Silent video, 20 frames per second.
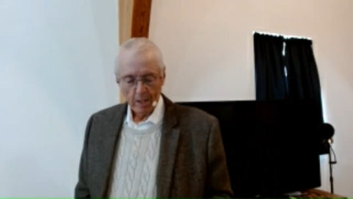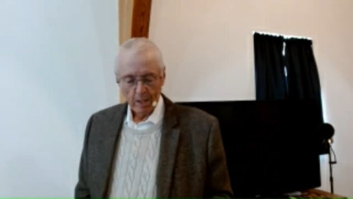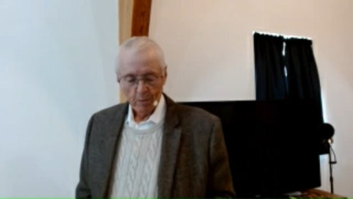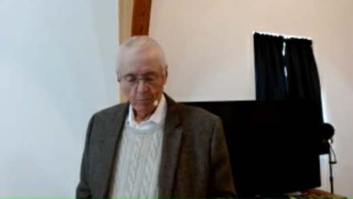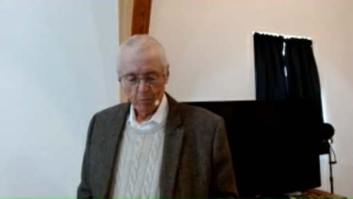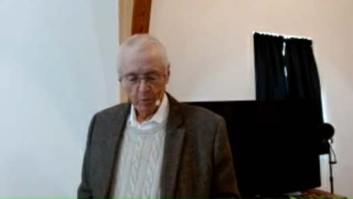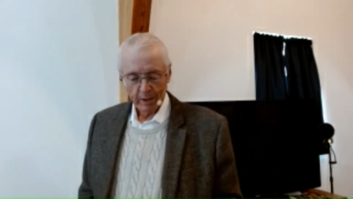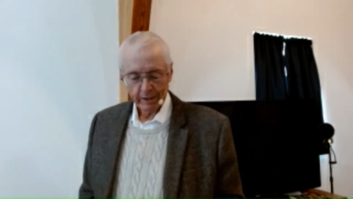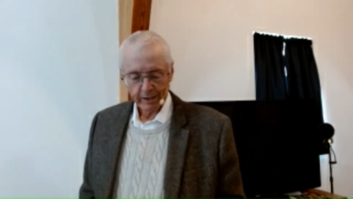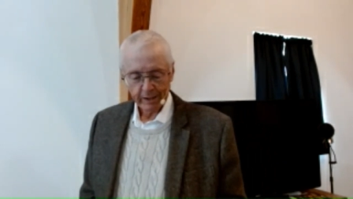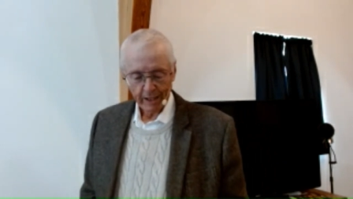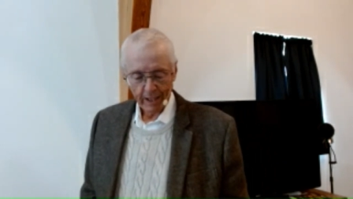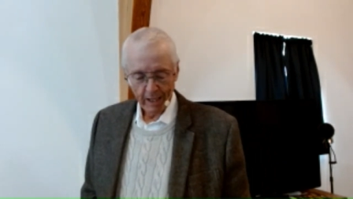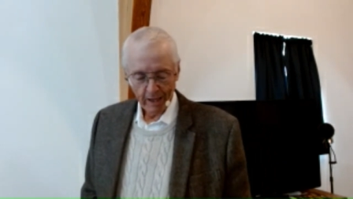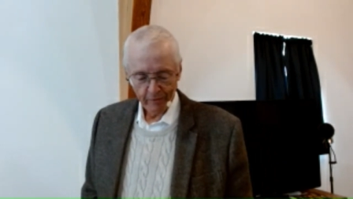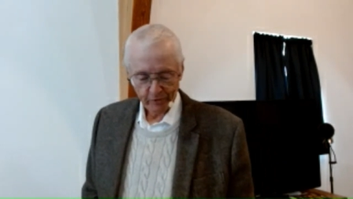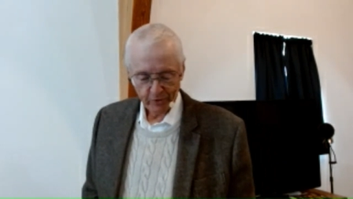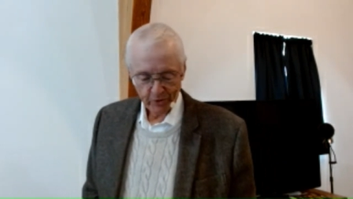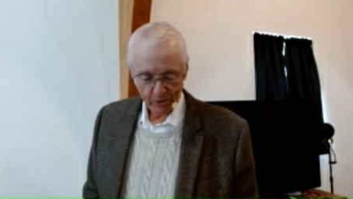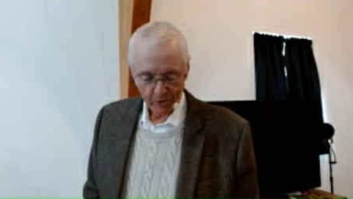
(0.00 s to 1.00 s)
But
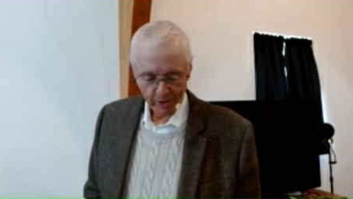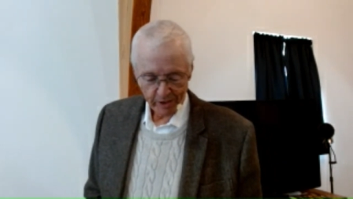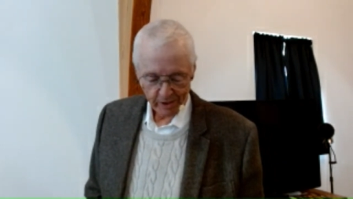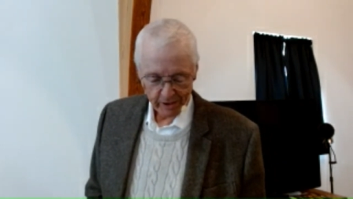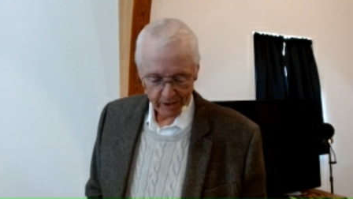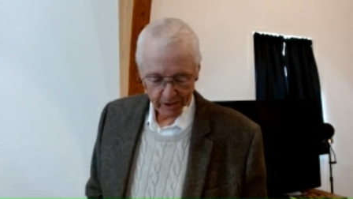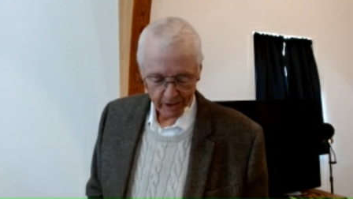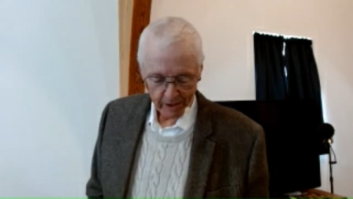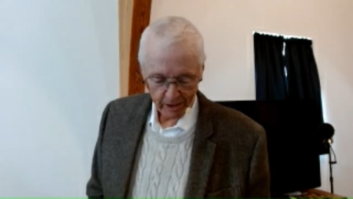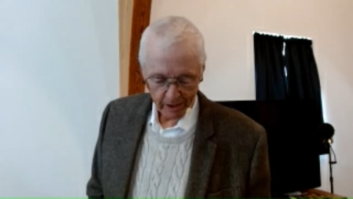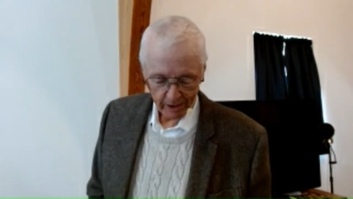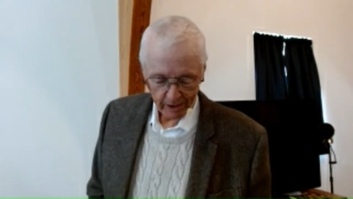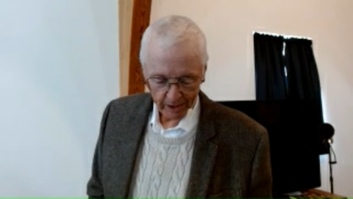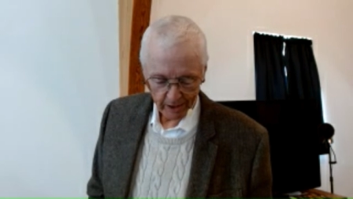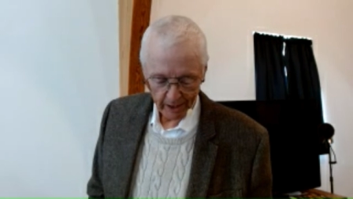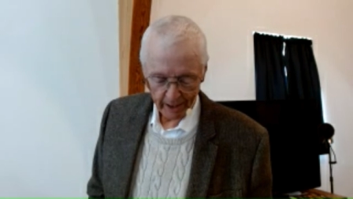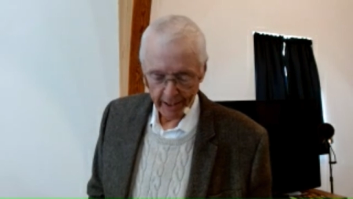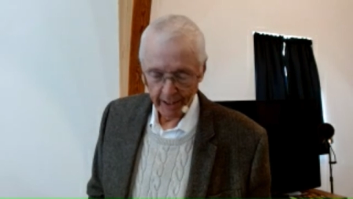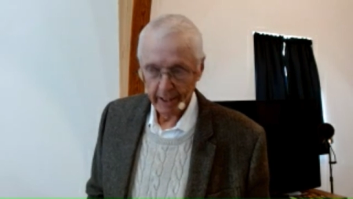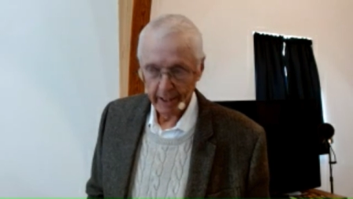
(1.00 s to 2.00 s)
after he had,
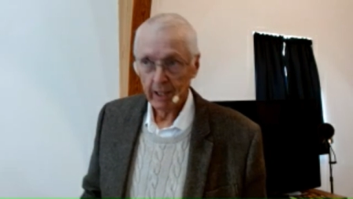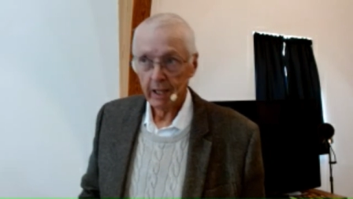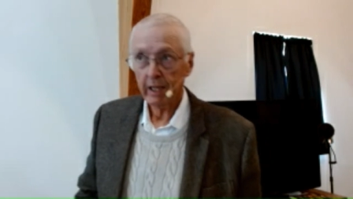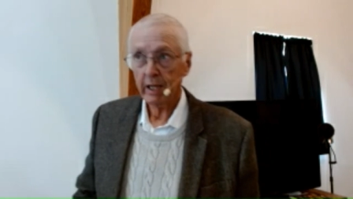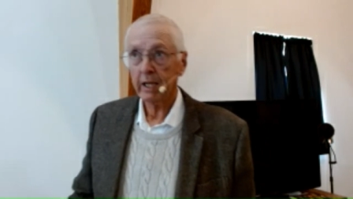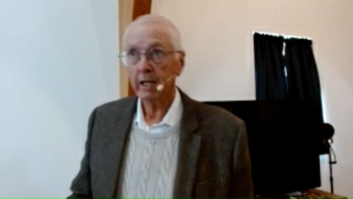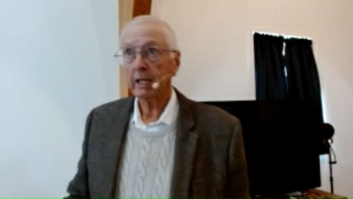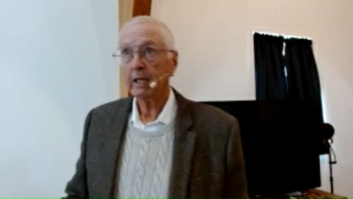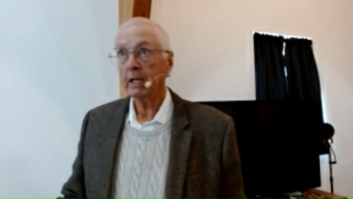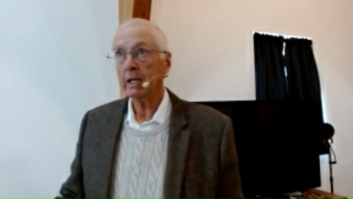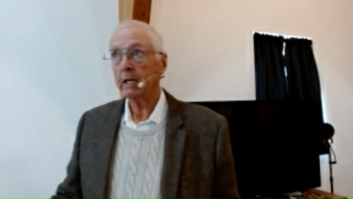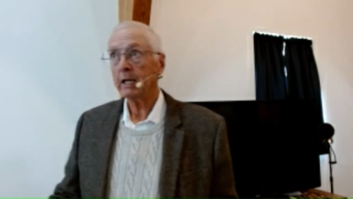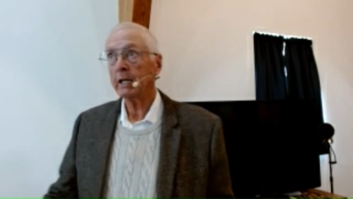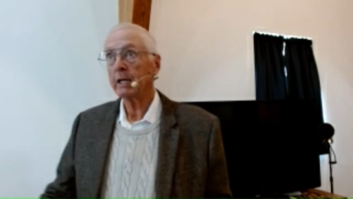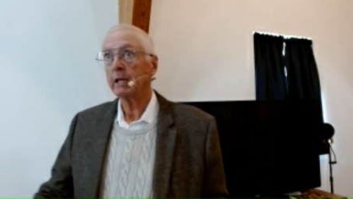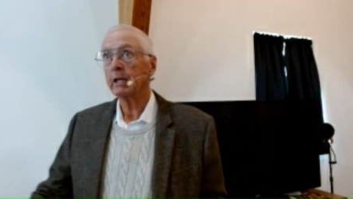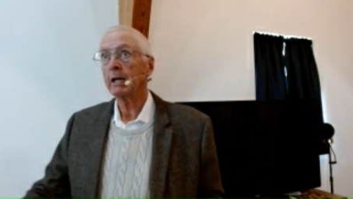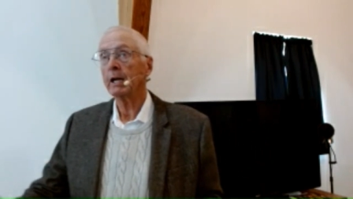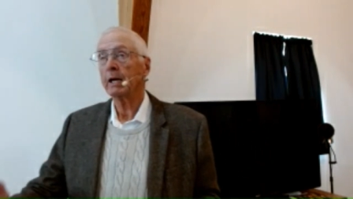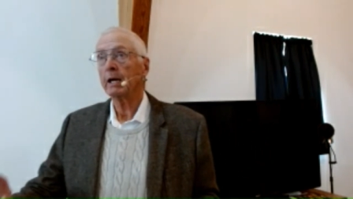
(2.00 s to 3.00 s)
and, I, and
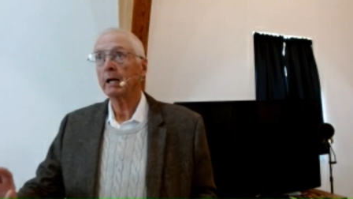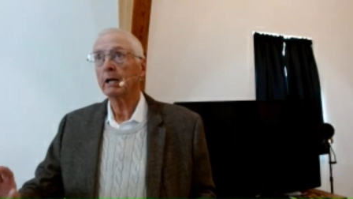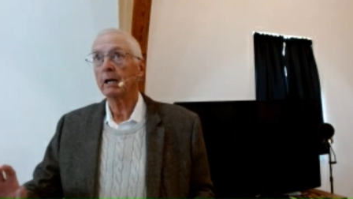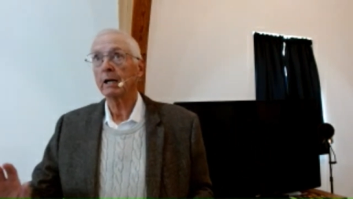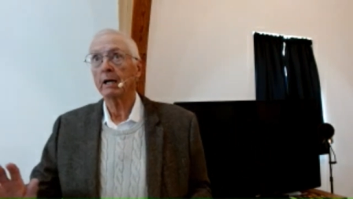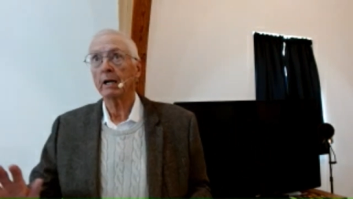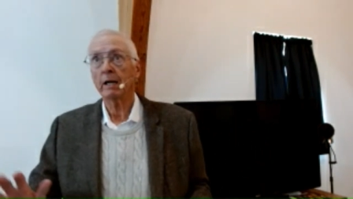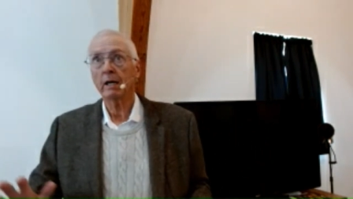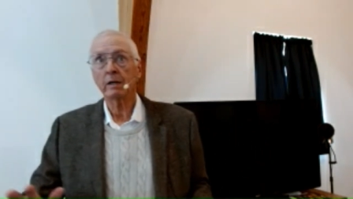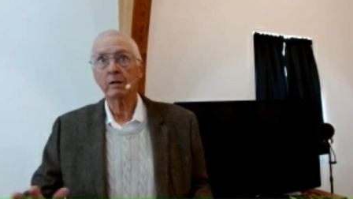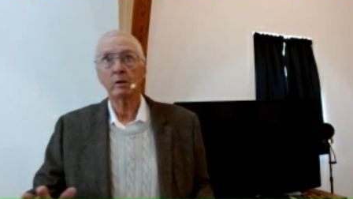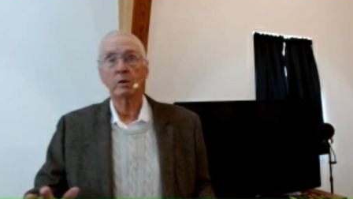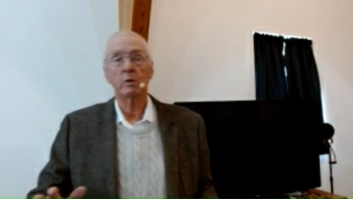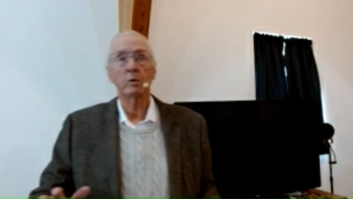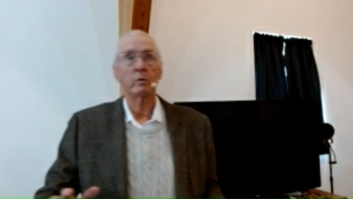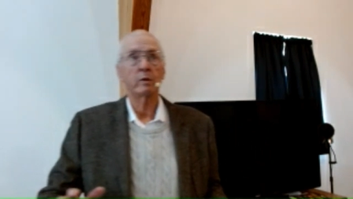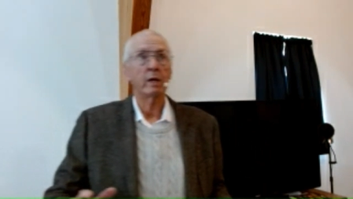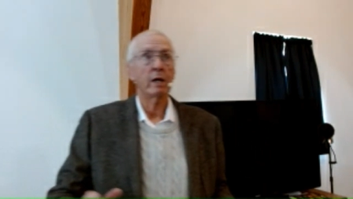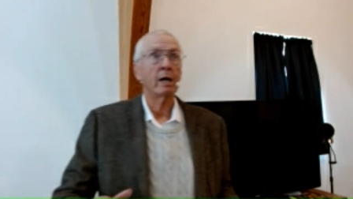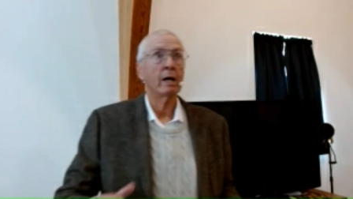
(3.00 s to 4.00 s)
again, I, I
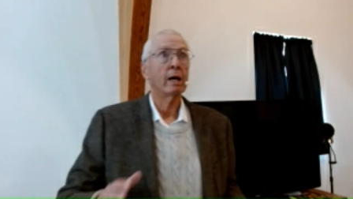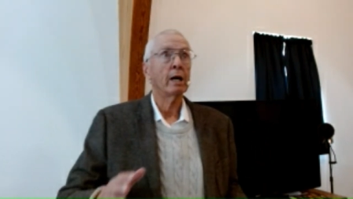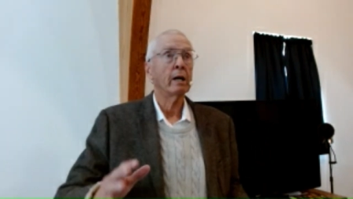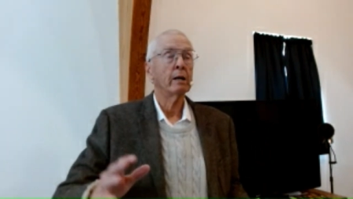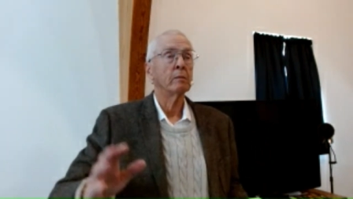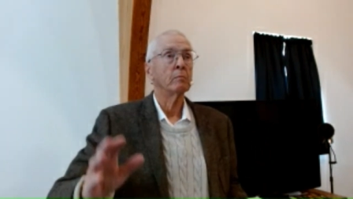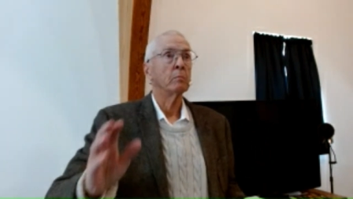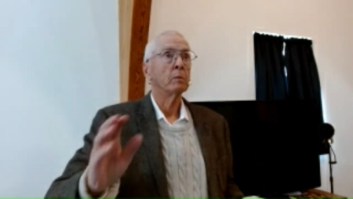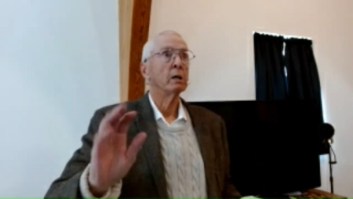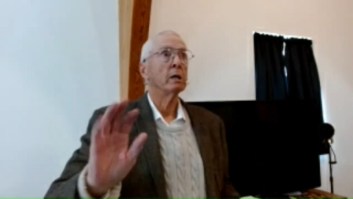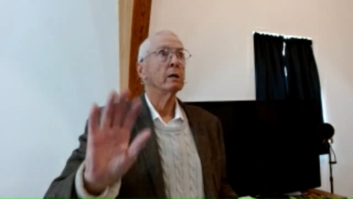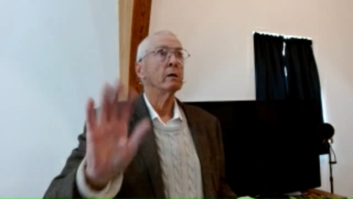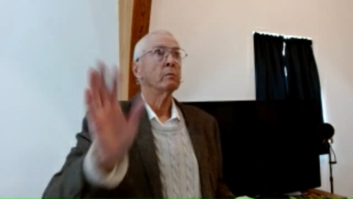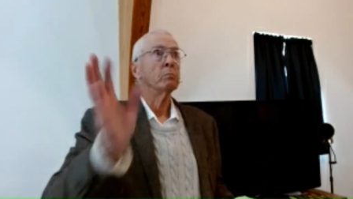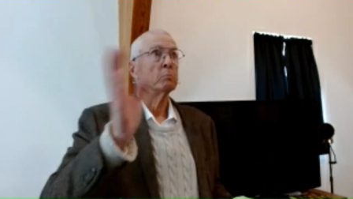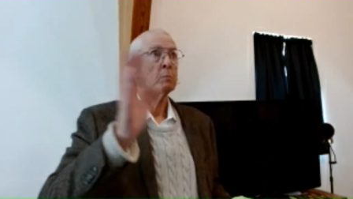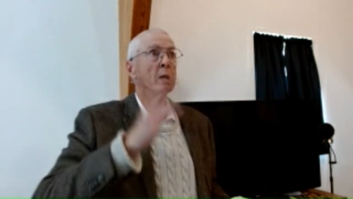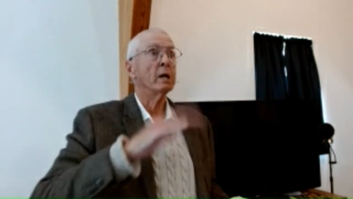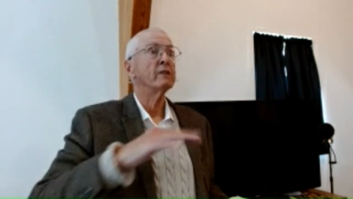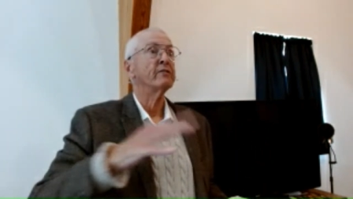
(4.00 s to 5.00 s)
don't, now I, my,
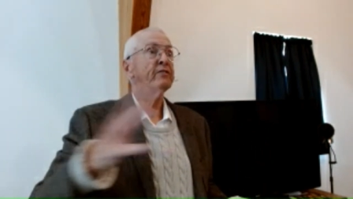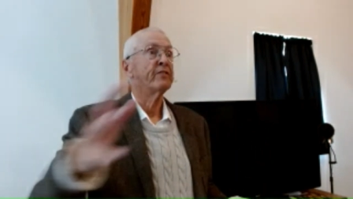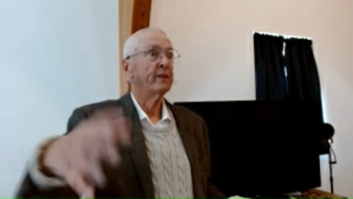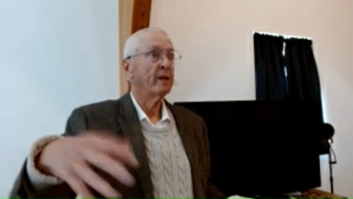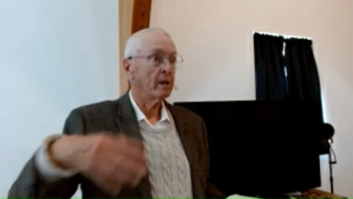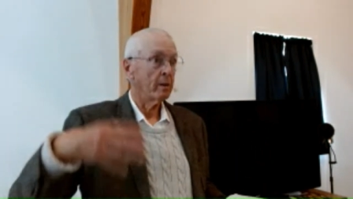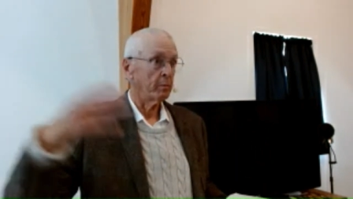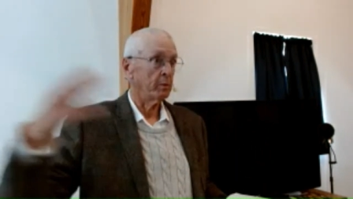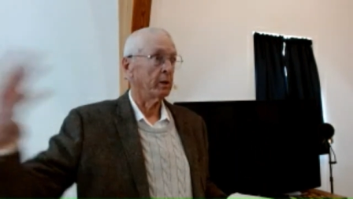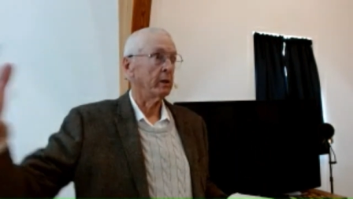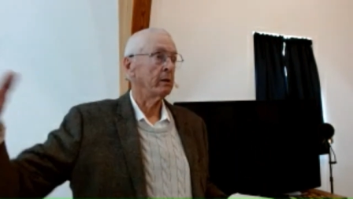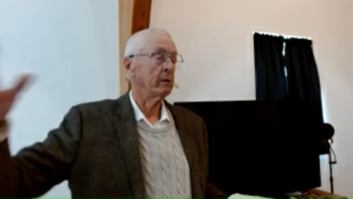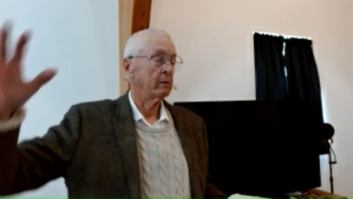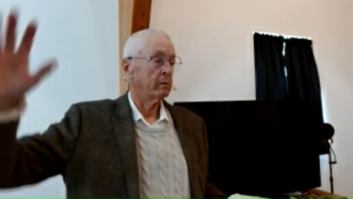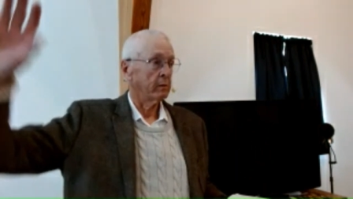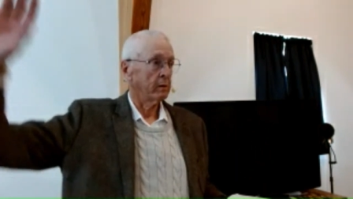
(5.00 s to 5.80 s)
my family,